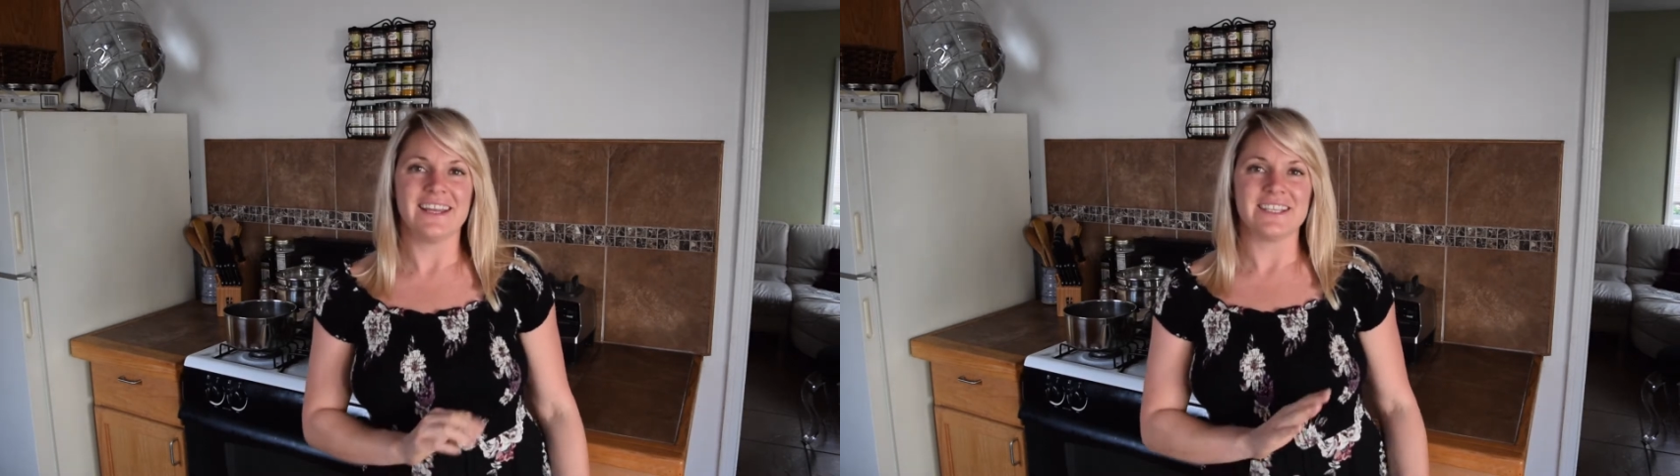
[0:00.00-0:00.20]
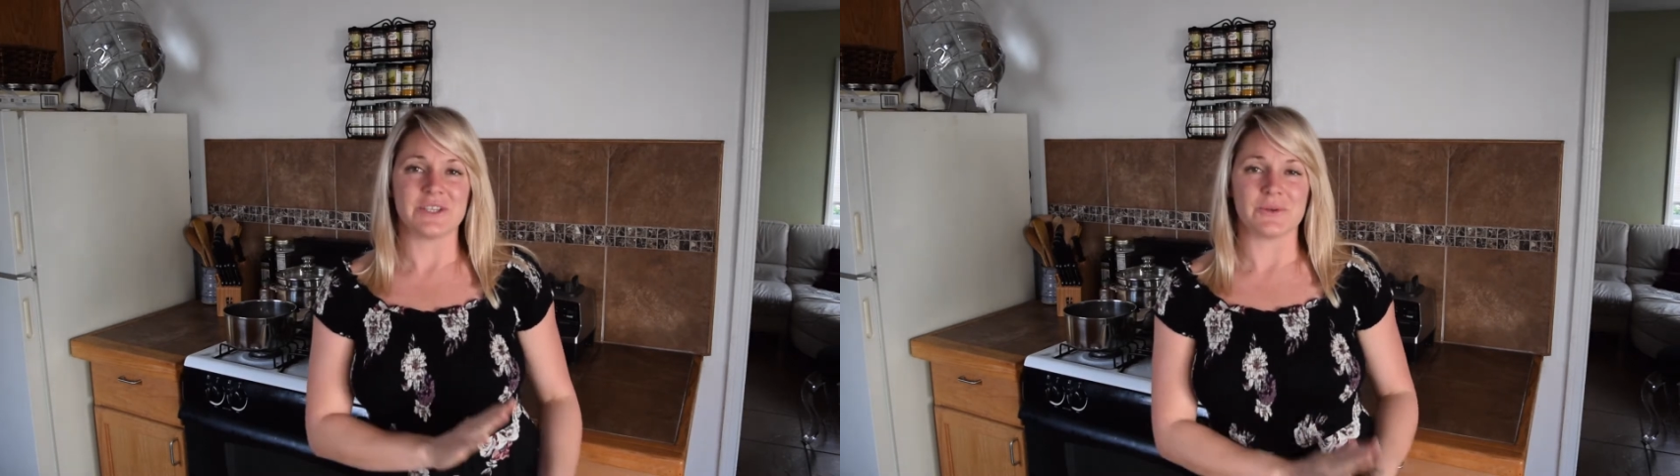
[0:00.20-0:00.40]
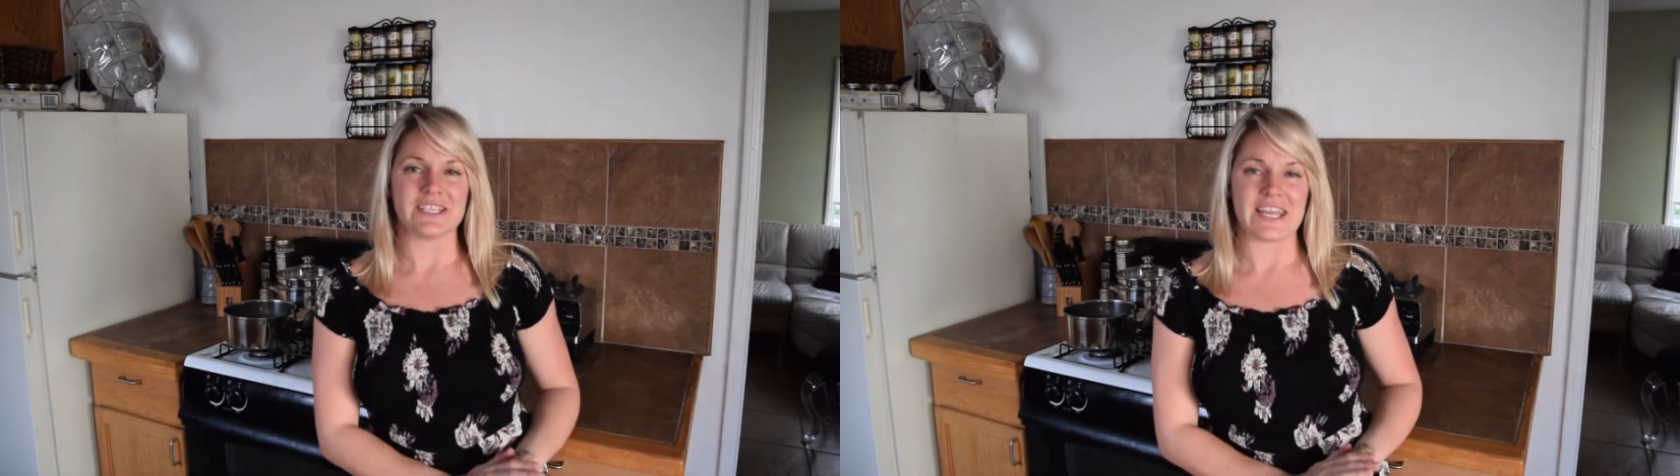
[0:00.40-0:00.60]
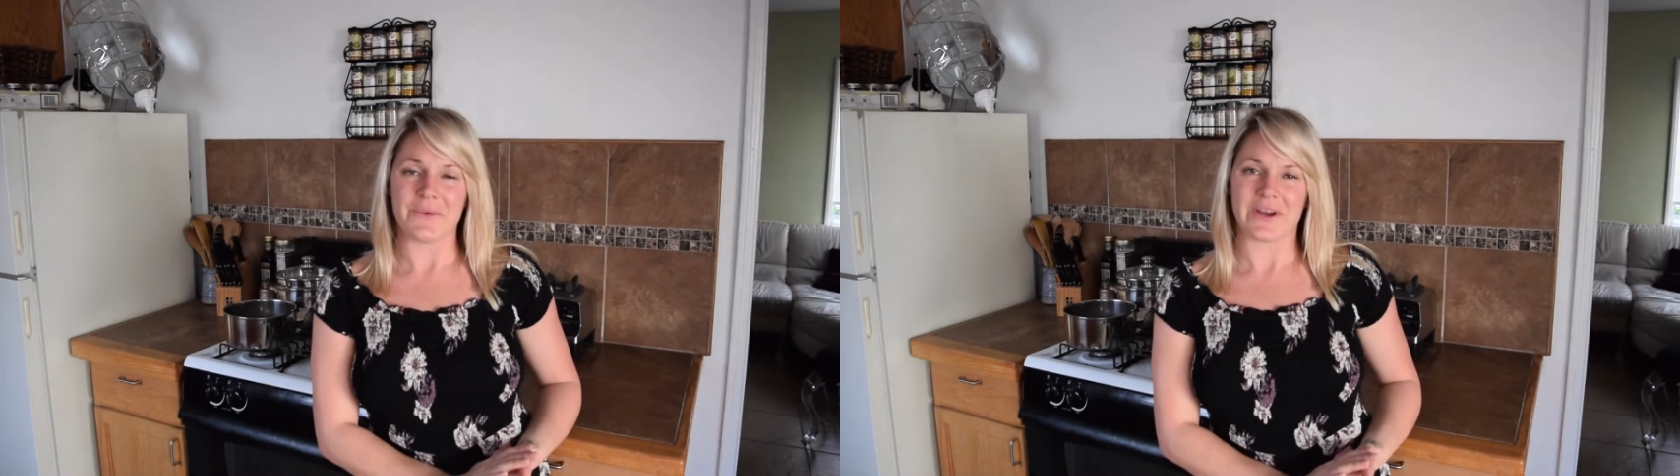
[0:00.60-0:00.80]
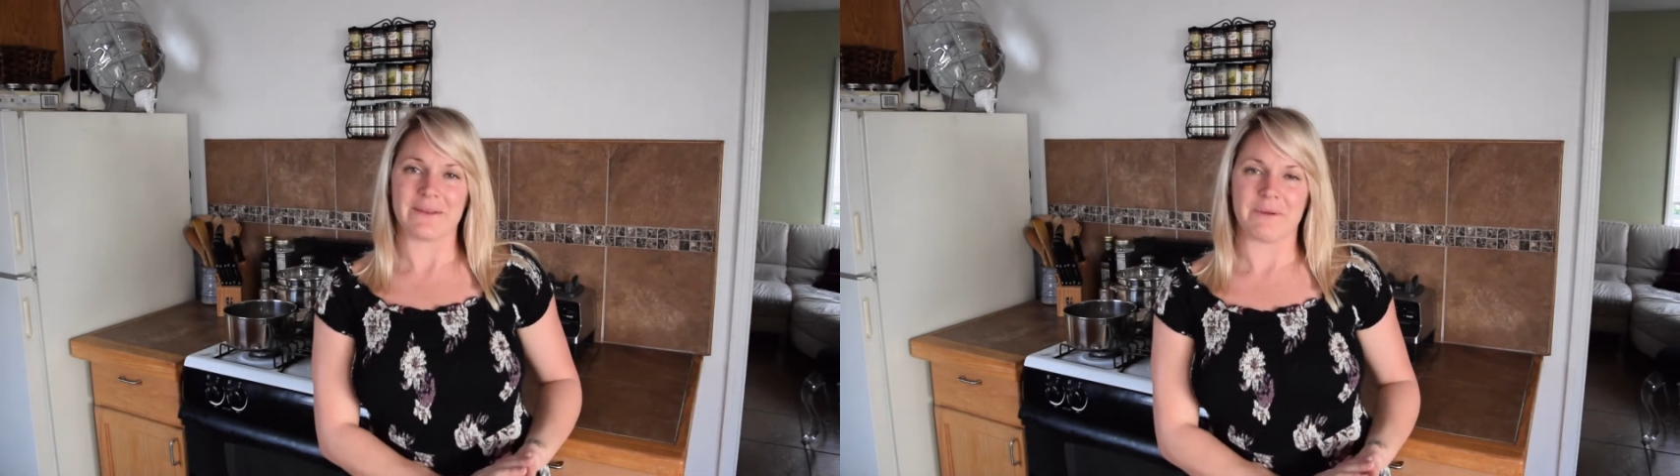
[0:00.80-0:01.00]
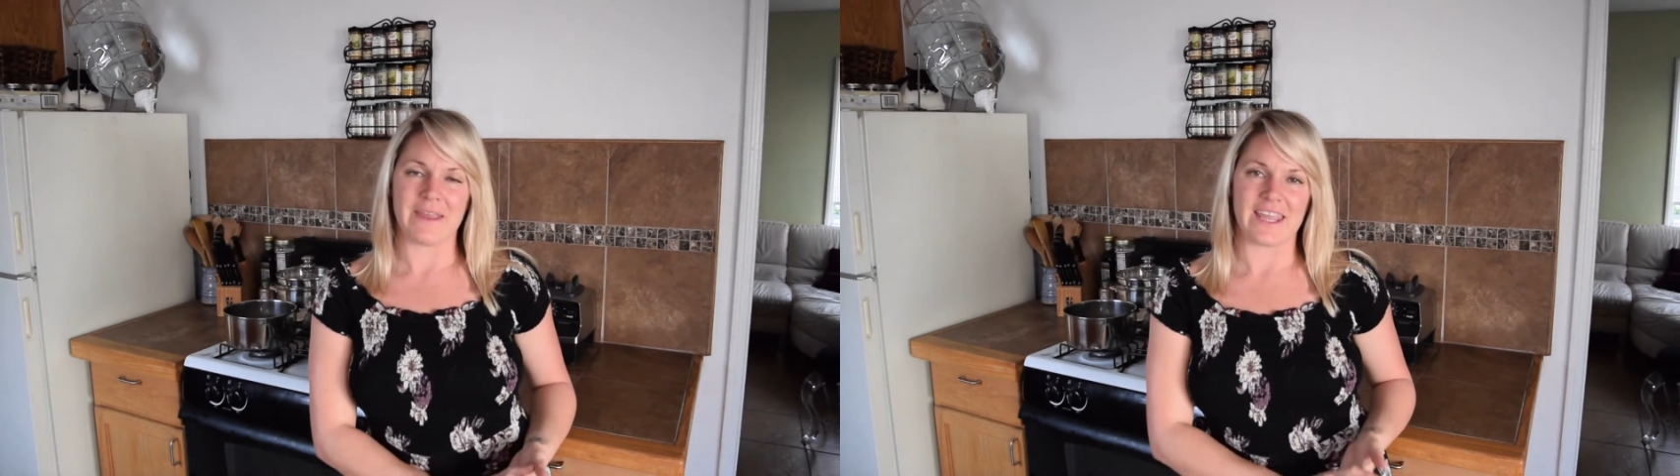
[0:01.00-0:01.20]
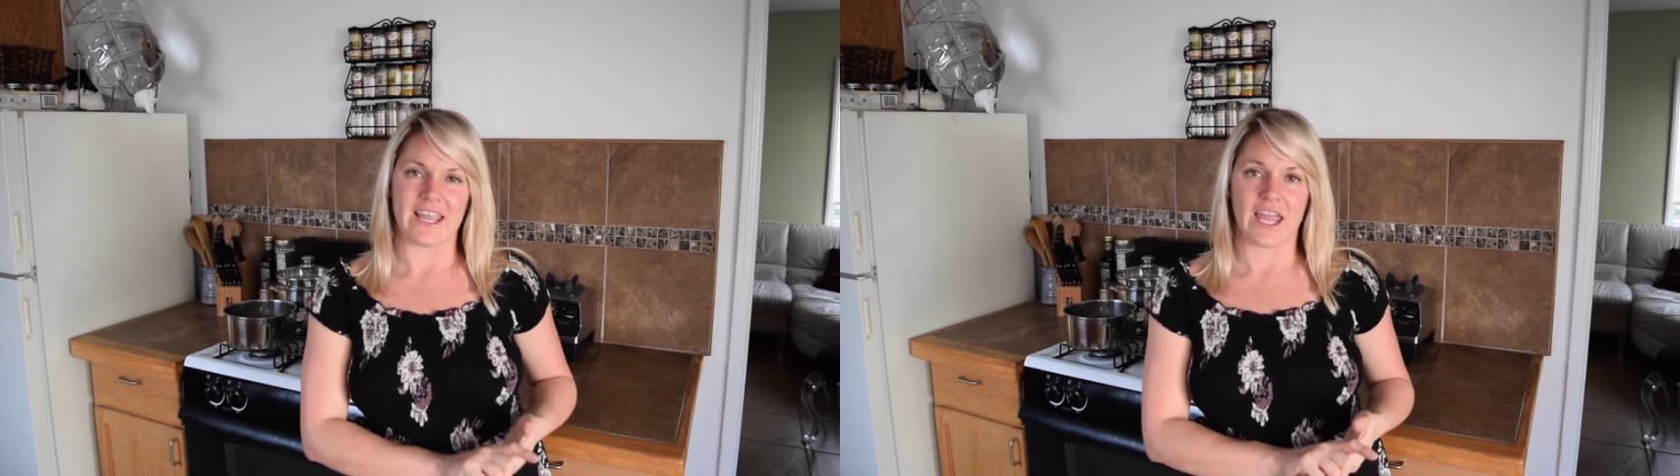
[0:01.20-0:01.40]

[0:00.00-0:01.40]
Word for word: So today we're gonna be making